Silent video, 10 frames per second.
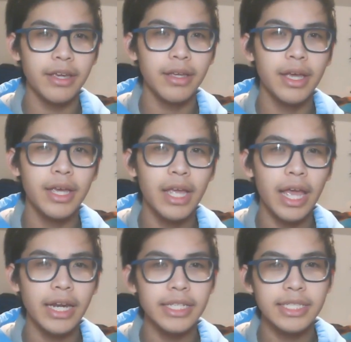And
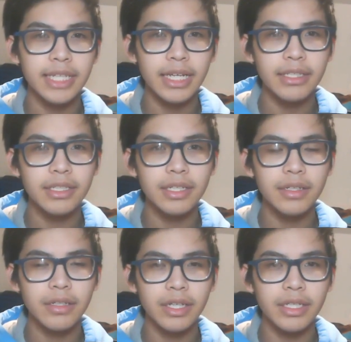its second
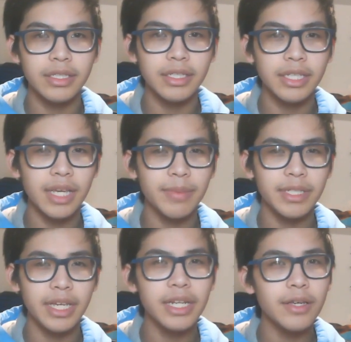skill is the same
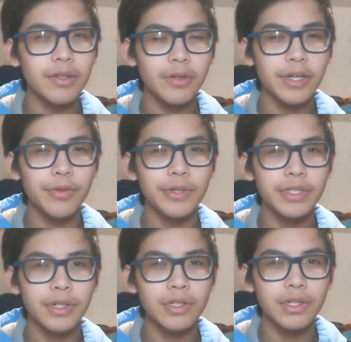as any other grade 3
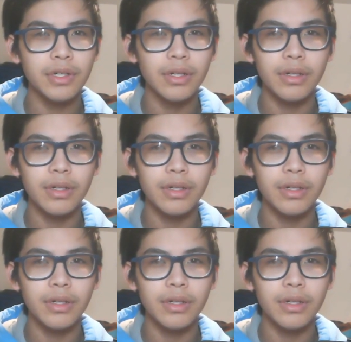searcher.